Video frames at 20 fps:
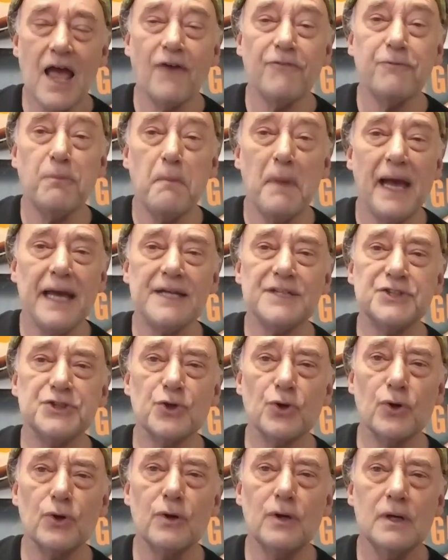F
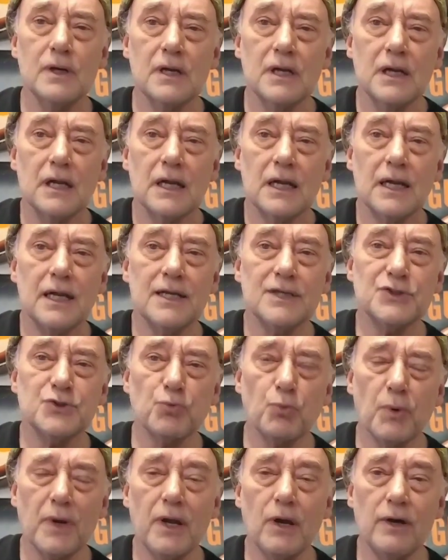major
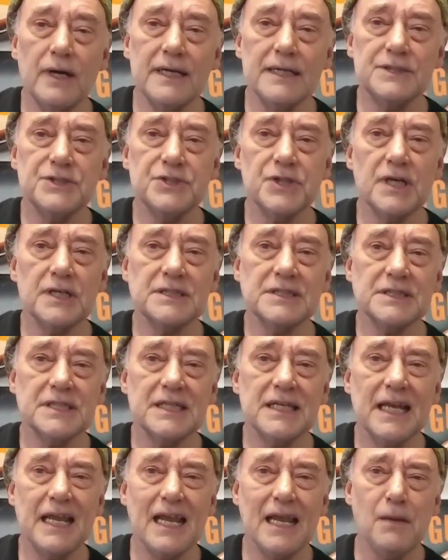is really
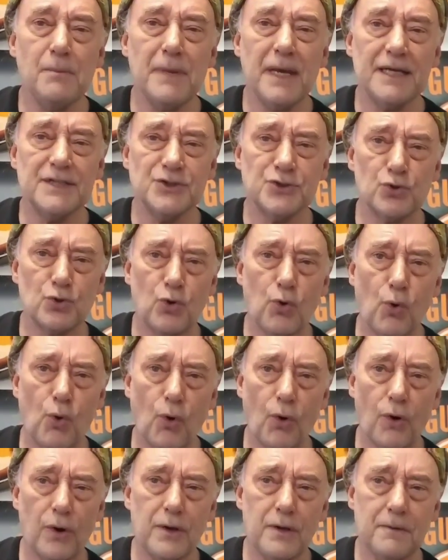just an E major
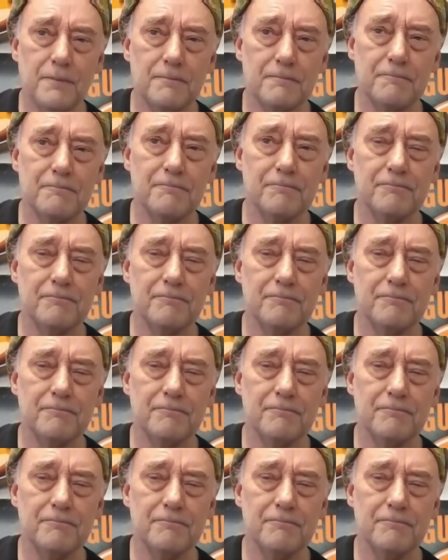chord